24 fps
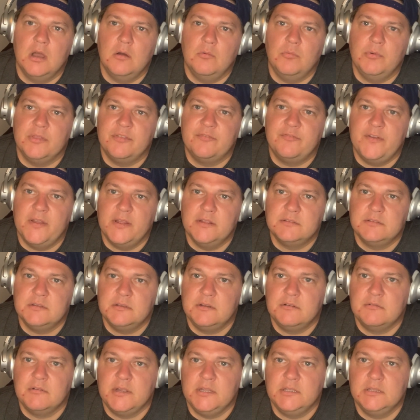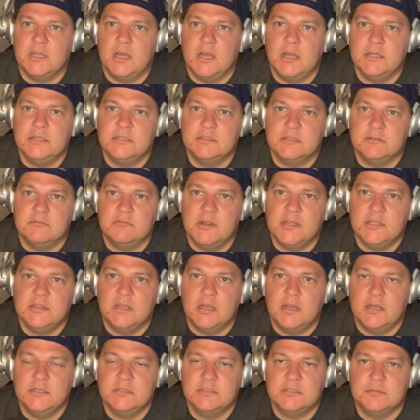with fancy green lines and red
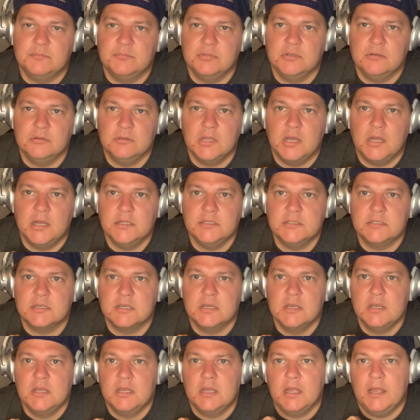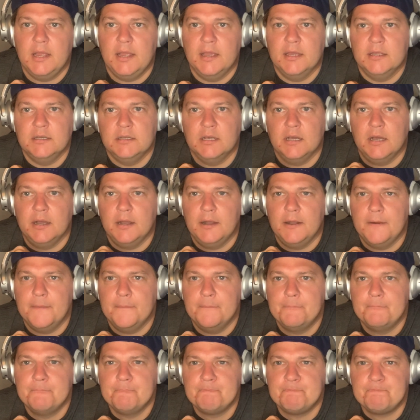lines and blue lines,
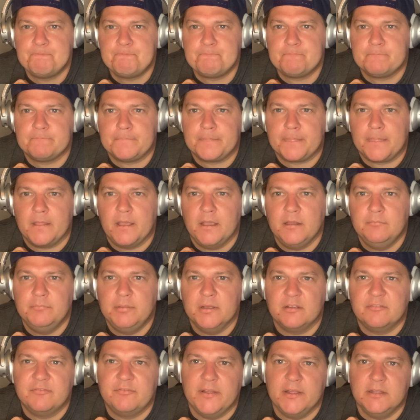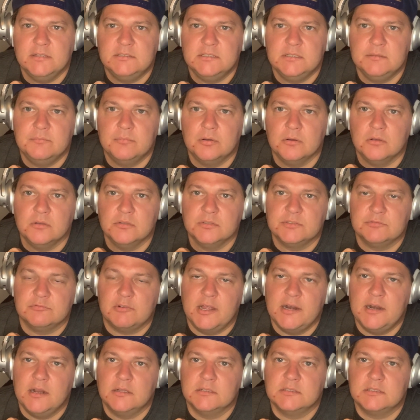and big fancy bulls
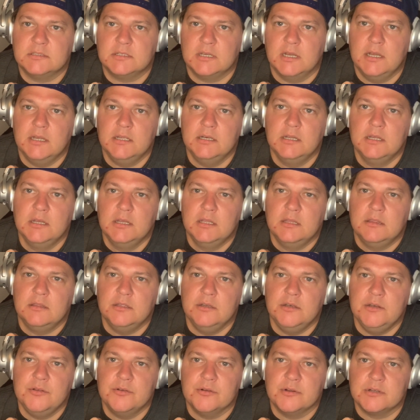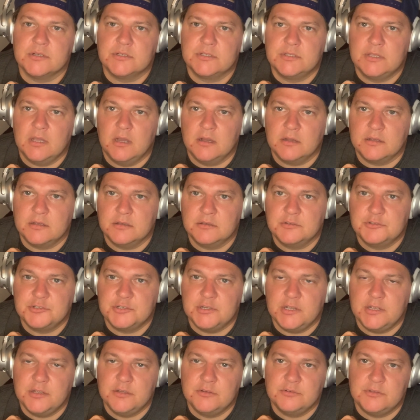right outside the New York Stock
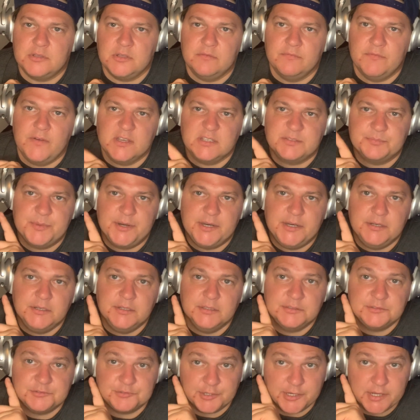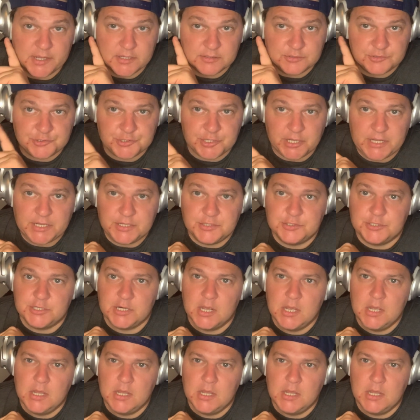Exchange. The investment industry has changed.